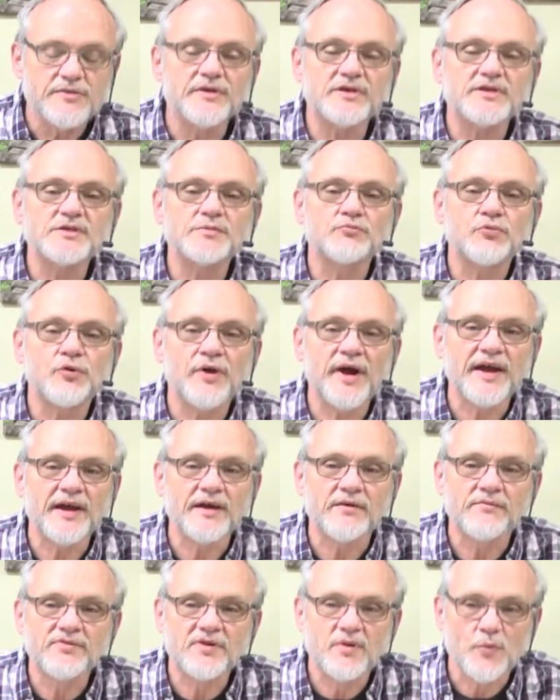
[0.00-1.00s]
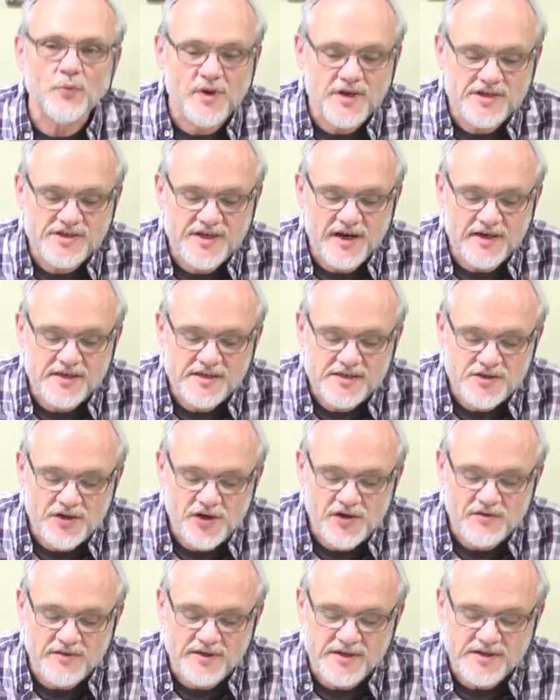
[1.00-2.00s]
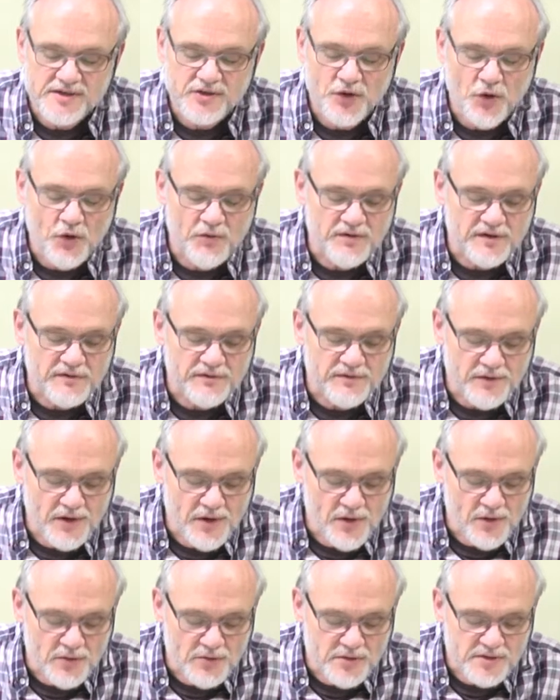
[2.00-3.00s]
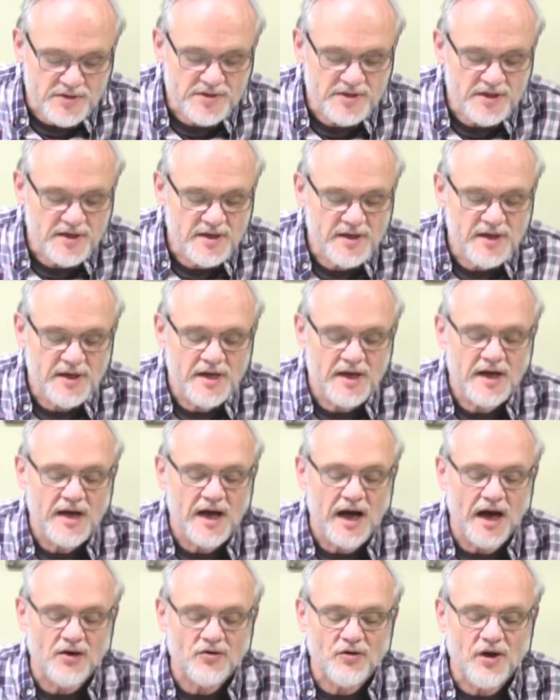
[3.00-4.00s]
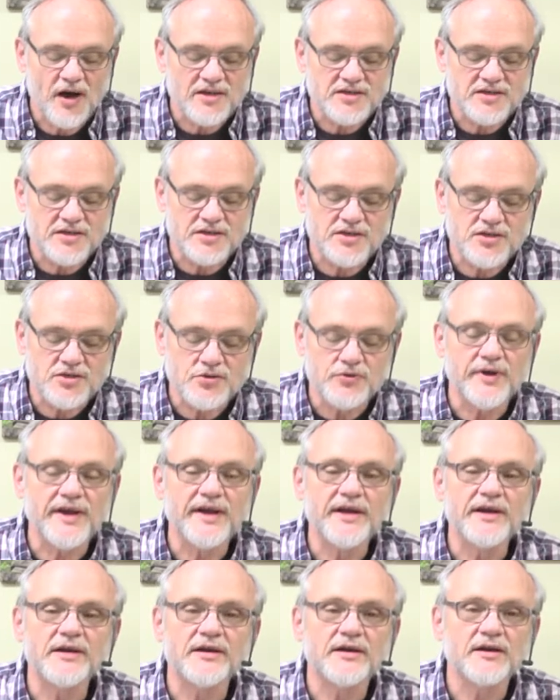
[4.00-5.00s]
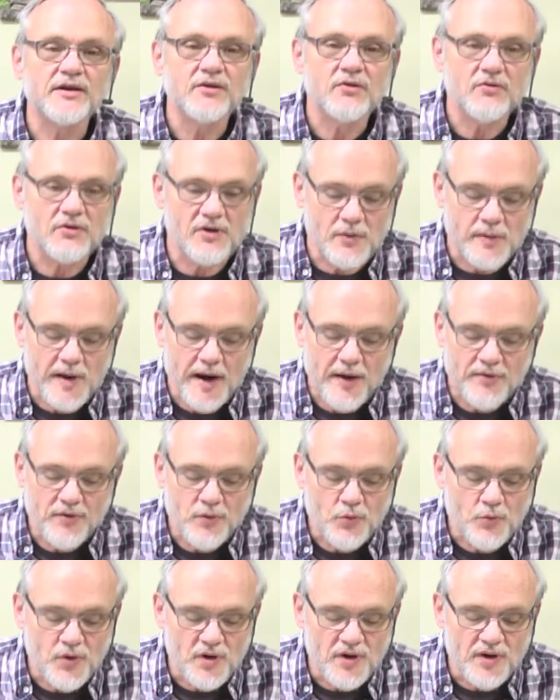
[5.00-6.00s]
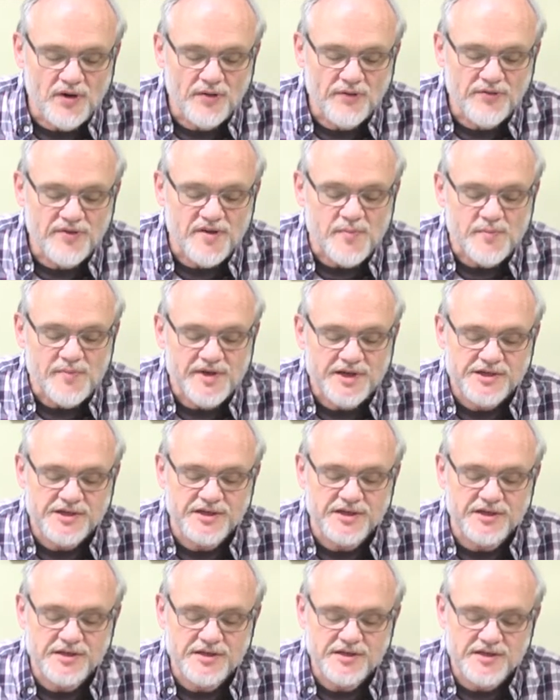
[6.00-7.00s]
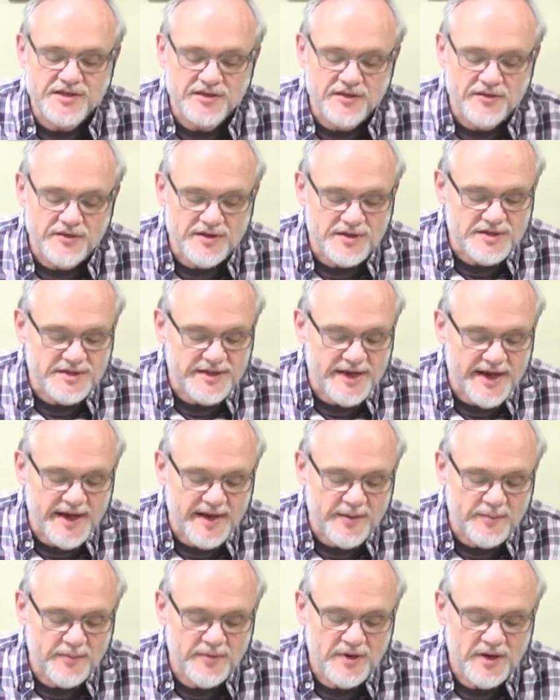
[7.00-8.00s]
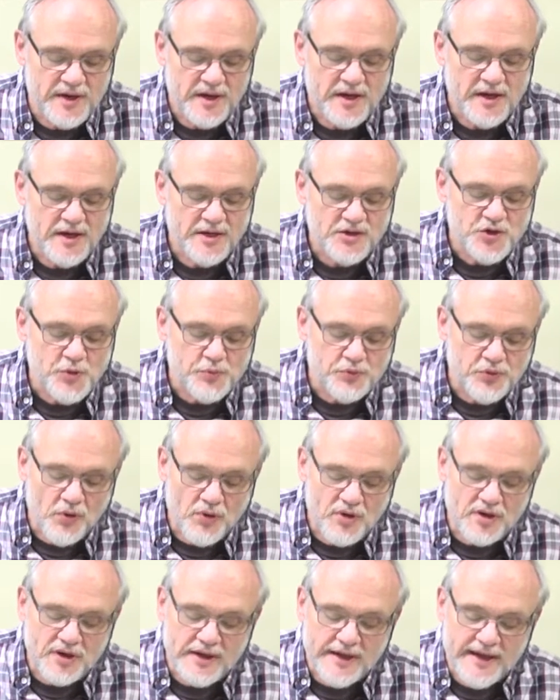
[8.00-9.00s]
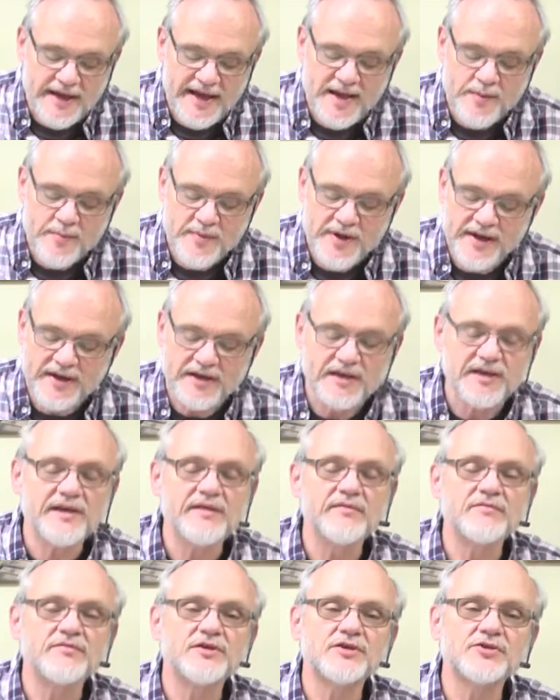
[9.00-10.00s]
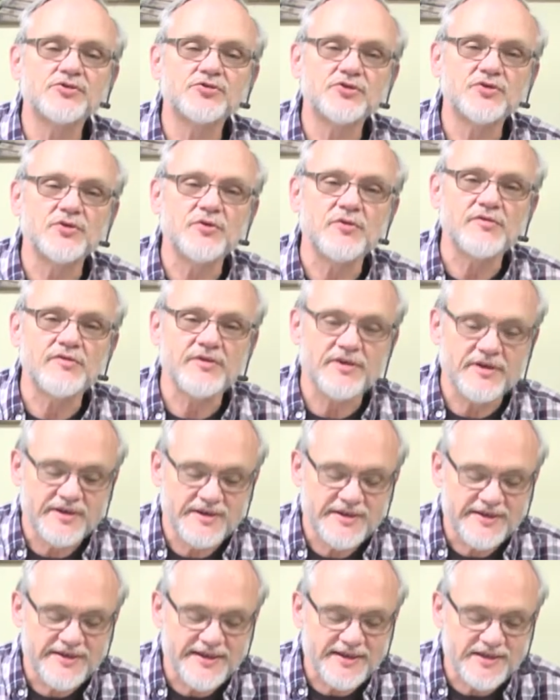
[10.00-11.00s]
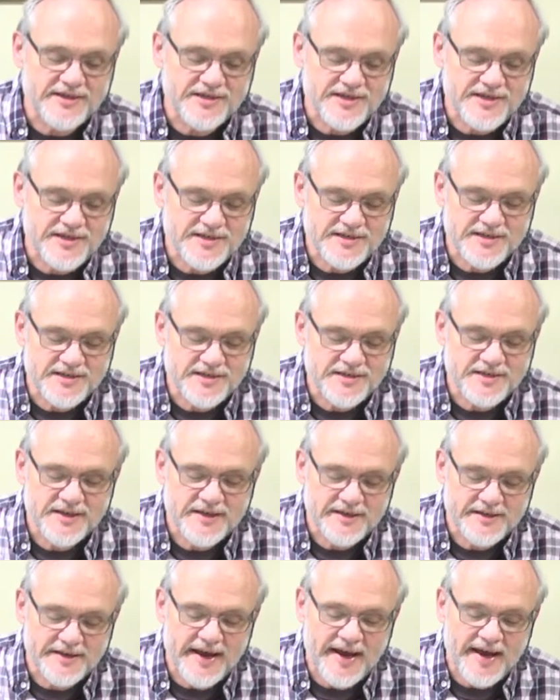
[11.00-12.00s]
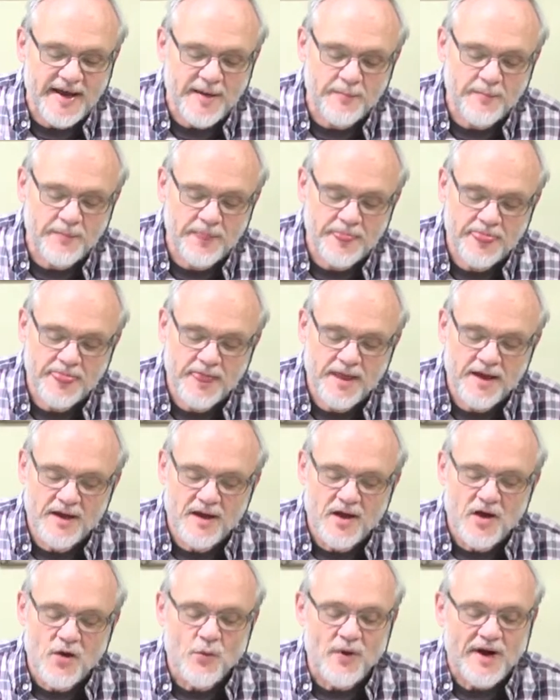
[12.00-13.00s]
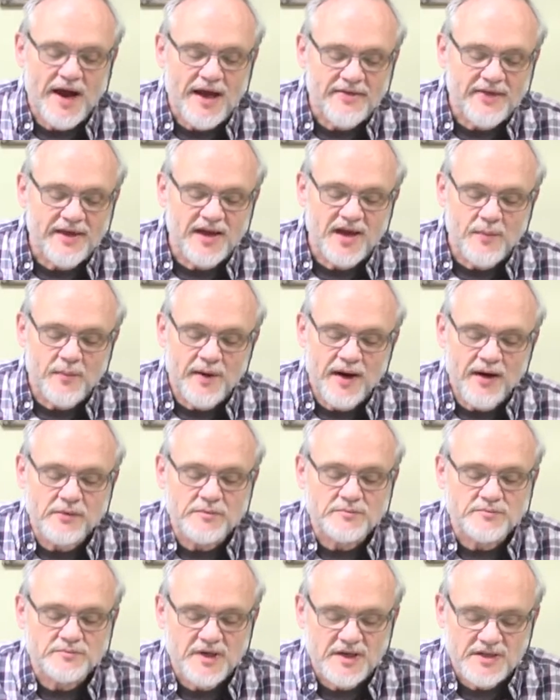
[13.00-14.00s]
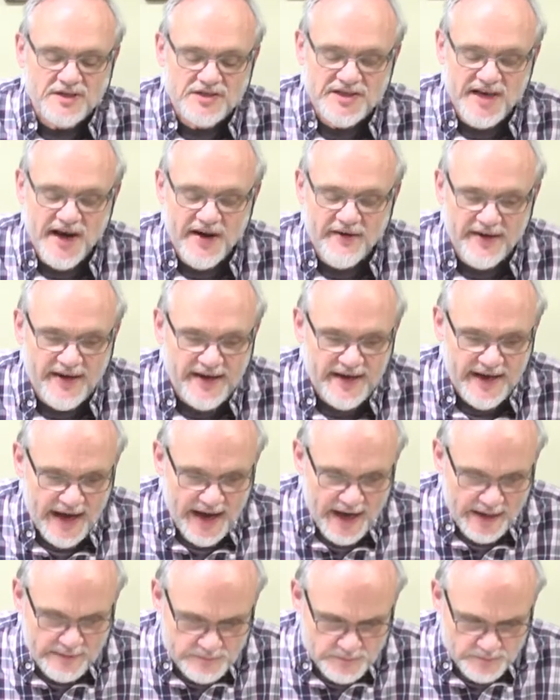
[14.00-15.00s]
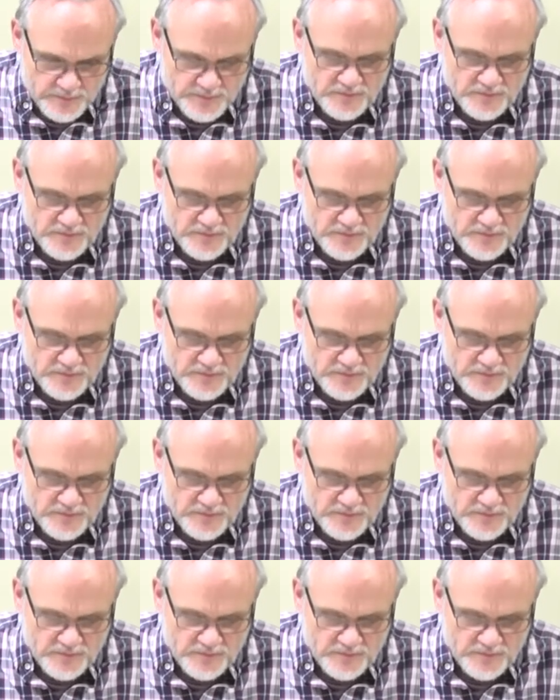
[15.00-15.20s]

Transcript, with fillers: the spring from which our service overflows. Across the street or around the world, the mission's still the same to proclaim and live the truth in Jesus' name. When I think about sharing God,